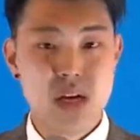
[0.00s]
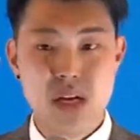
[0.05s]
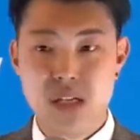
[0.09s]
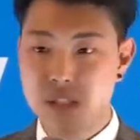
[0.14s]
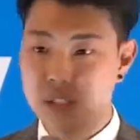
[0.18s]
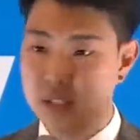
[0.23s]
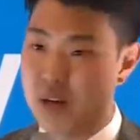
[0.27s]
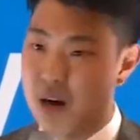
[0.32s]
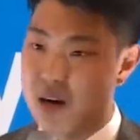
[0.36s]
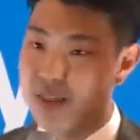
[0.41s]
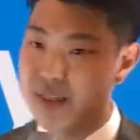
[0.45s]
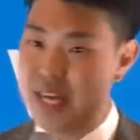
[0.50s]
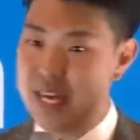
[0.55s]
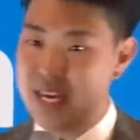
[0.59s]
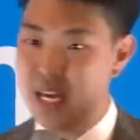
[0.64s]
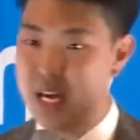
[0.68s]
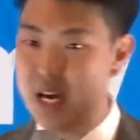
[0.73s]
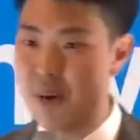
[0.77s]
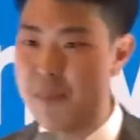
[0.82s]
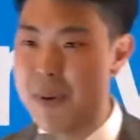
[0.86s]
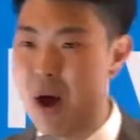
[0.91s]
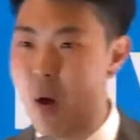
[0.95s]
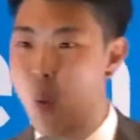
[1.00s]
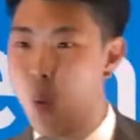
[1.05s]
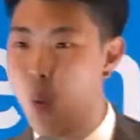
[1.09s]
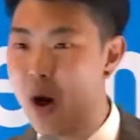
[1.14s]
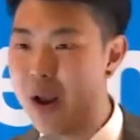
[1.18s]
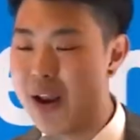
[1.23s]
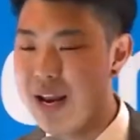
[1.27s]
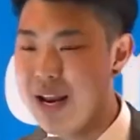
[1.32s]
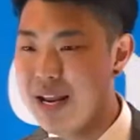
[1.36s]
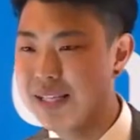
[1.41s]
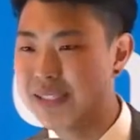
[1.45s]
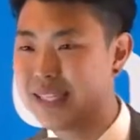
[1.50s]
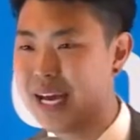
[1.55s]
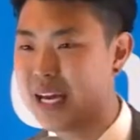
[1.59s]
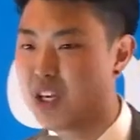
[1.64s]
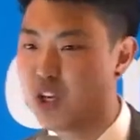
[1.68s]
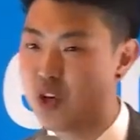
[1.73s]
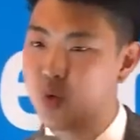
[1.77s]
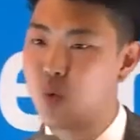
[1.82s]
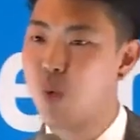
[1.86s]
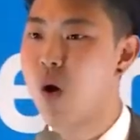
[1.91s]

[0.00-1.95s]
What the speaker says: Start thinking about what it is that you